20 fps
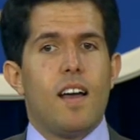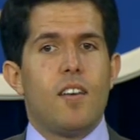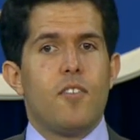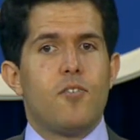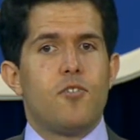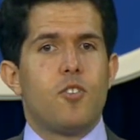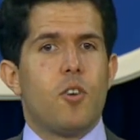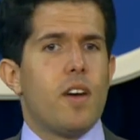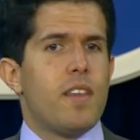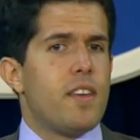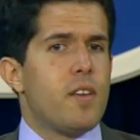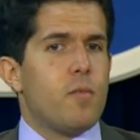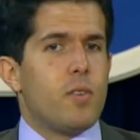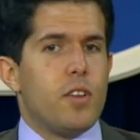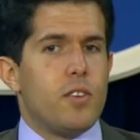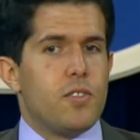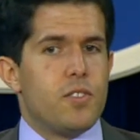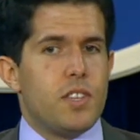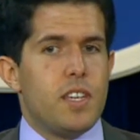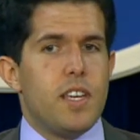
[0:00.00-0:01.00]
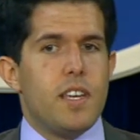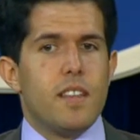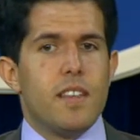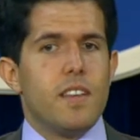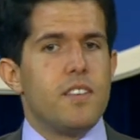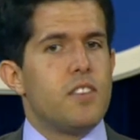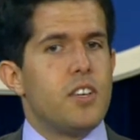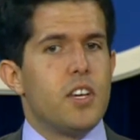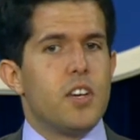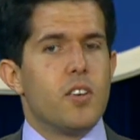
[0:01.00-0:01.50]
So I think what you see
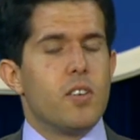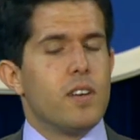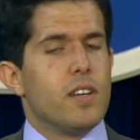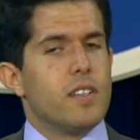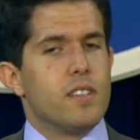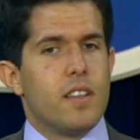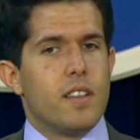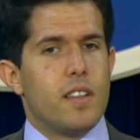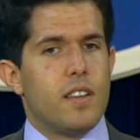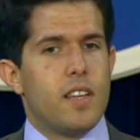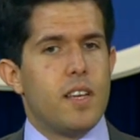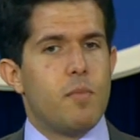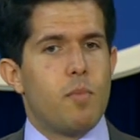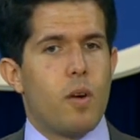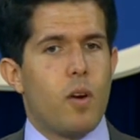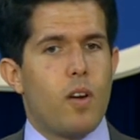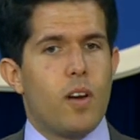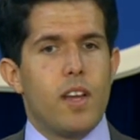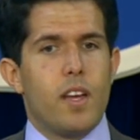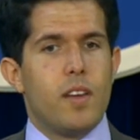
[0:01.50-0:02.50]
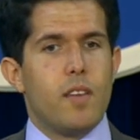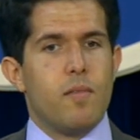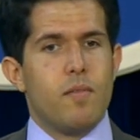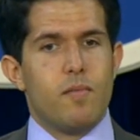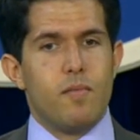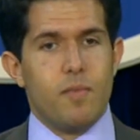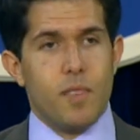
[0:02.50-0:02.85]
this year is that the Tea Party,